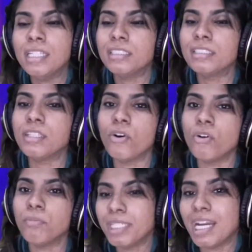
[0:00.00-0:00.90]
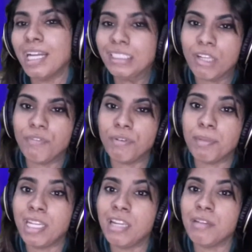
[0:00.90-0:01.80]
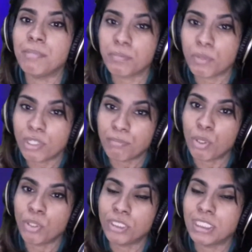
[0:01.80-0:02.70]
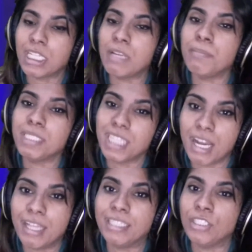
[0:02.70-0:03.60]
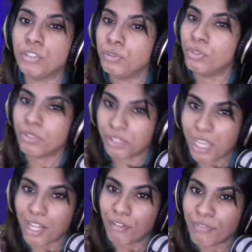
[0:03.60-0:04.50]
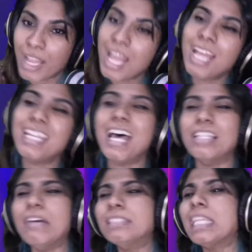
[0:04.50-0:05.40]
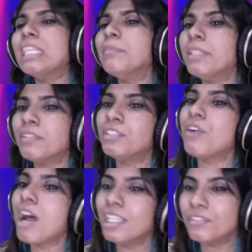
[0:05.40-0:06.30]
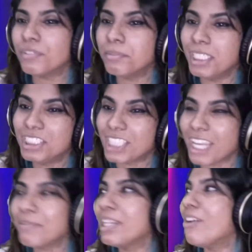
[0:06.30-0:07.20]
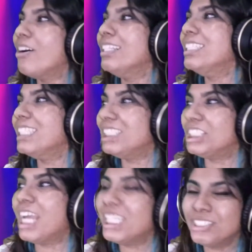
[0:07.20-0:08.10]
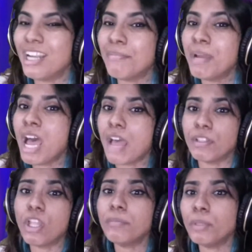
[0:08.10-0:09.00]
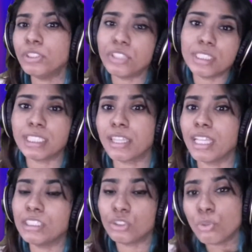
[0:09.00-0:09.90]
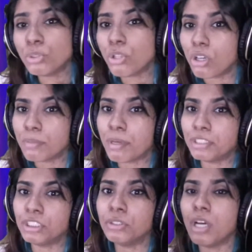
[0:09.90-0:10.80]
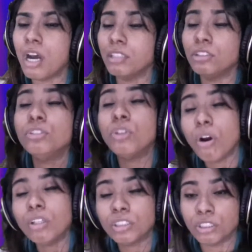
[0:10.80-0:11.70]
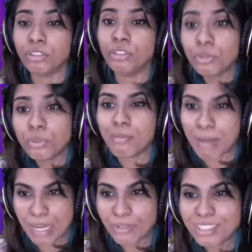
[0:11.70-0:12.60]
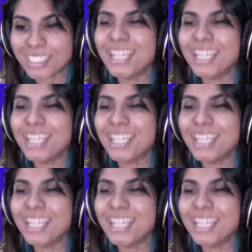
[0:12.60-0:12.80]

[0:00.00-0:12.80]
So be kind to everybody, but more importantly, be kind to yourself. Now, that was a little bit of a rant from me, Jamie, on the chat trap. I have a lot more interesting things to talk to you about.